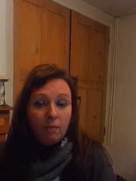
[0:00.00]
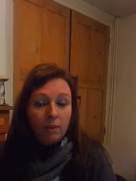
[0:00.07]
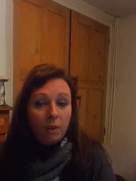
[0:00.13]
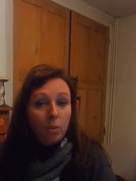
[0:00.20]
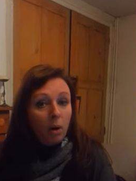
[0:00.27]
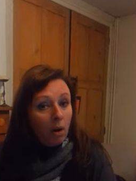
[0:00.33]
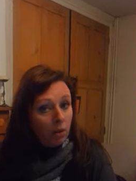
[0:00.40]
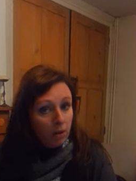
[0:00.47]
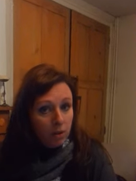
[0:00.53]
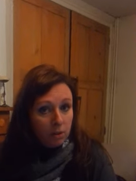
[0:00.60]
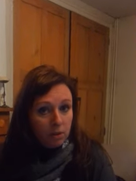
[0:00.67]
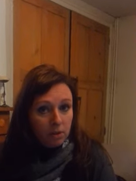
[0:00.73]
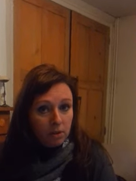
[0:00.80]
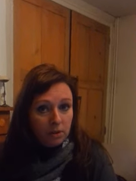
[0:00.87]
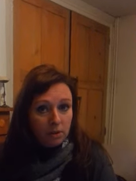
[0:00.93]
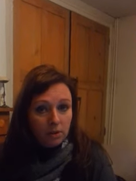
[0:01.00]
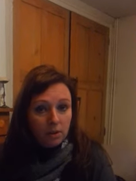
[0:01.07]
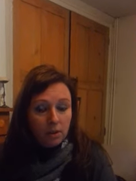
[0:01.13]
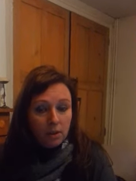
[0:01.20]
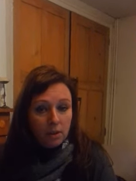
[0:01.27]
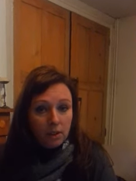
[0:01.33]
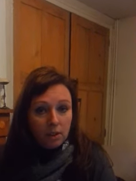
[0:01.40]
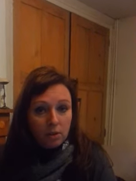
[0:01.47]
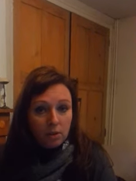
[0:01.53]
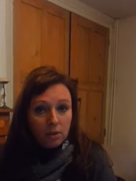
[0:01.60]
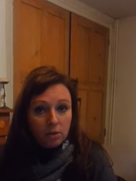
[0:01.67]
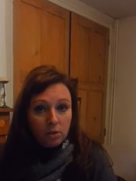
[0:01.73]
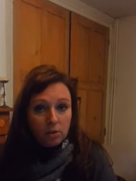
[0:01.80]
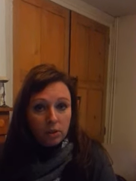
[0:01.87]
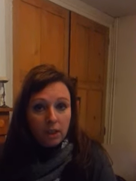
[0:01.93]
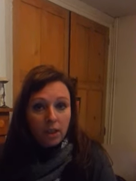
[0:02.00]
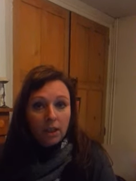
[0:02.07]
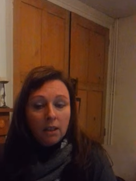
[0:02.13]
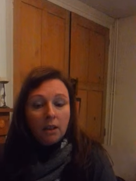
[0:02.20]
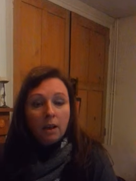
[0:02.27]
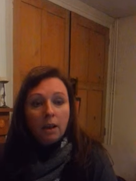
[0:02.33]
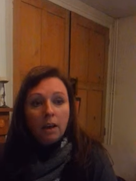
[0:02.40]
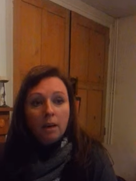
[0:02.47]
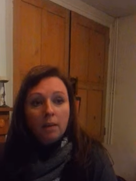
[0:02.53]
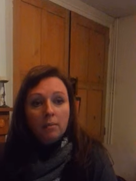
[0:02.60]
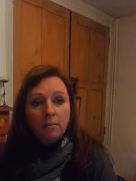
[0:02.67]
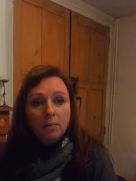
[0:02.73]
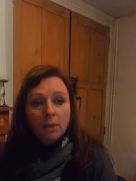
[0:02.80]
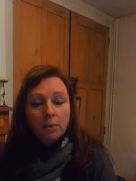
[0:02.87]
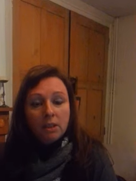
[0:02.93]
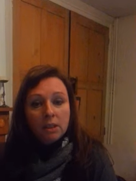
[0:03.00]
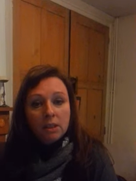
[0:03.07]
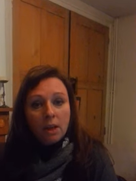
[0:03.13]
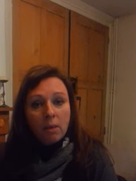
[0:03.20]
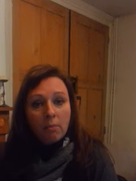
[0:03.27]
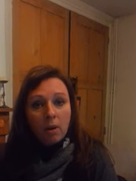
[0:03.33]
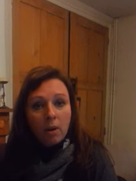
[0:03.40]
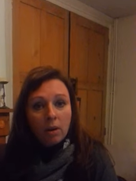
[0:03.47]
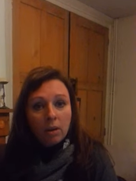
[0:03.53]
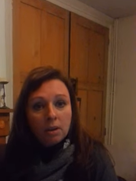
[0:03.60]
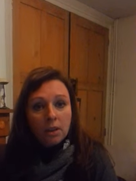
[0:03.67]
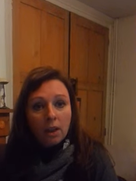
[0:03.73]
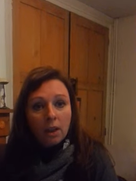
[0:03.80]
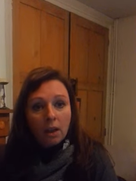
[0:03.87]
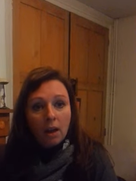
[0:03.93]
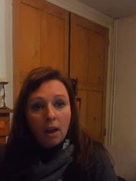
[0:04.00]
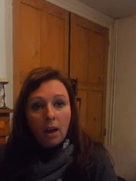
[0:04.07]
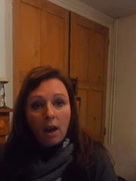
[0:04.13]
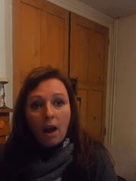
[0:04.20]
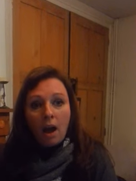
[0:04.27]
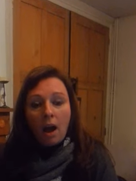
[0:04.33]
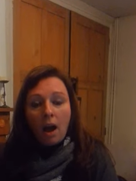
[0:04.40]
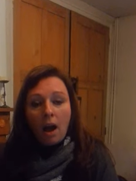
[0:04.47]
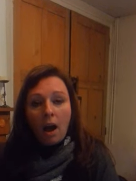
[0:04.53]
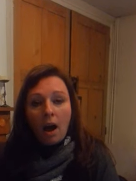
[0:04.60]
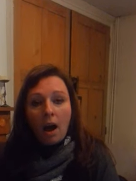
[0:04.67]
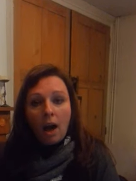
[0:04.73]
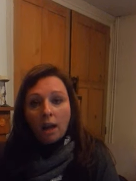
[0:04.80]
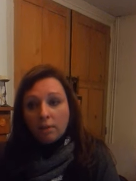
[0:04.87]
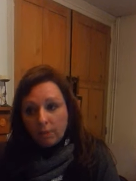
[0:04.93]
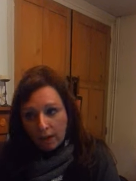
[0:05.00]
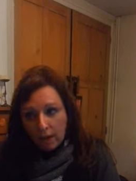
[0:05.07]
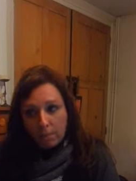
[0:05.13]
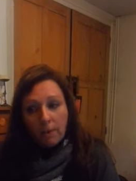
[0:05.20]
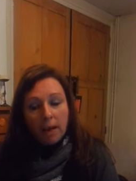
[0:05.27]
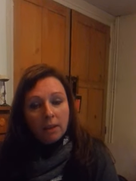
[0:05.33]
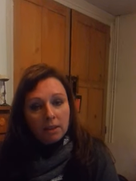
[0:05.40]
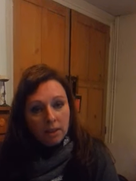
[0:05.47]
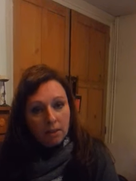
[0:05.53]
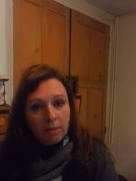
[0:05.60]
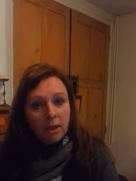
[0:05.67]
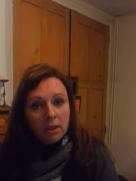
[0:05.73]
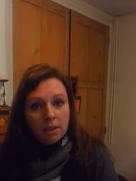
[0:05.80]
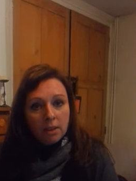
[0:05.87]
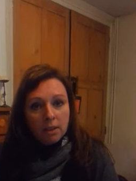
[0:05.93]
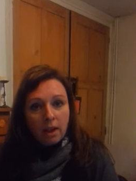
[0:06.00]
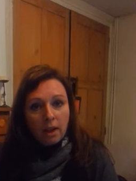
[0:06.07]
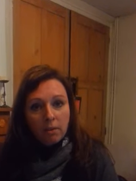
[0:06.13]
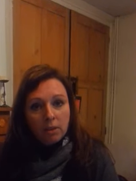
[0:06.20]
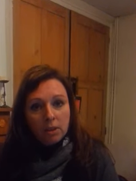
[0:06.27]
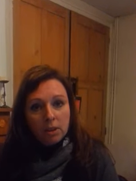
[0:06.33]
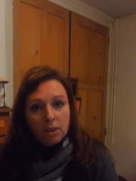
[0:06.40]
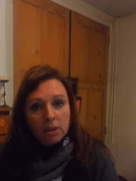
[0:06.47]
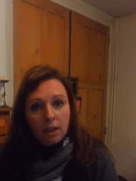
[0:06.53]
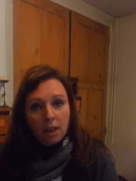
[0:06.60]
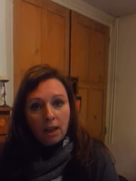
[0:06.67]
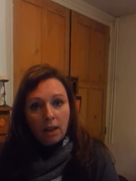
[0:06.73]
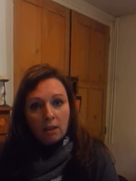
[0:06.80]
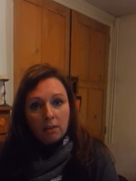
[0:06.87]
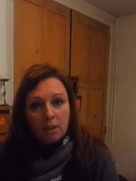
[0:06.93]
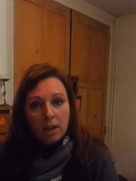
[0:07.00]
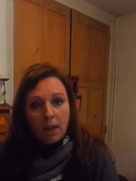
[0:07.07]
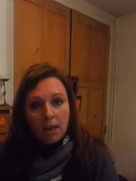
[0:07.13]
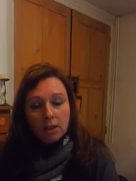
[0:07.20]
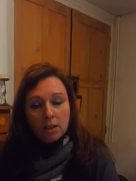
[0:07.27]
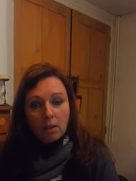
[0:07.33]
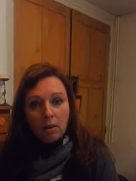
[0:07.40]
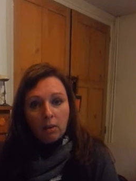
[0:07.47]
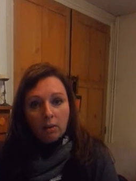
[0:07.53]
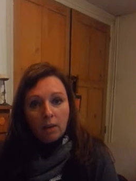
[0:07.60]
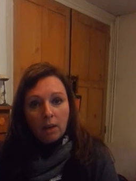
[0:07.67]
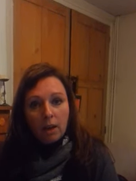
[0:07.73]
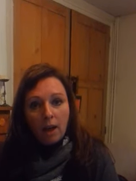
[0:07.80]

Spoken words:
if you are new to the industry, to internet marketing, I'd recommend giving it a go and just seeing how you get on.